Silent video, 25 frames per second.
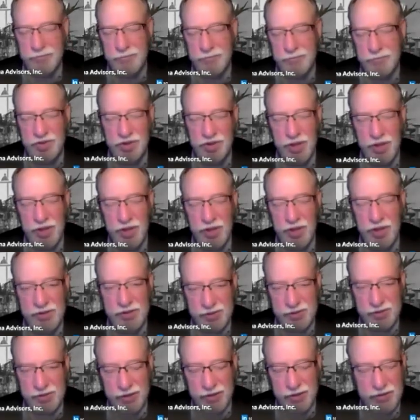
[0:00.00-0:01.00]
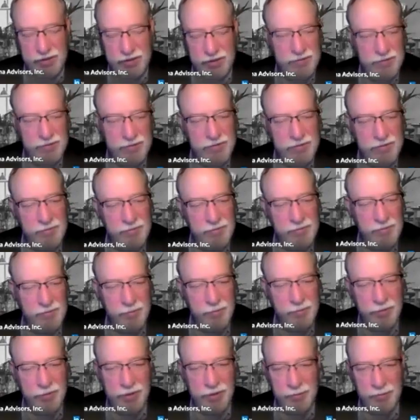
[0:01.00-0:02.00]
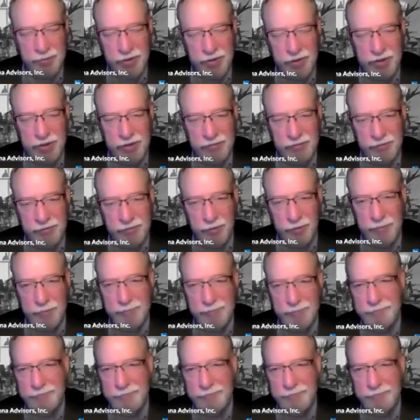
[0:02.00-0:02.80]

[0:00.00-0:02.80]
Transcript: shamelessly putting a plug in for them.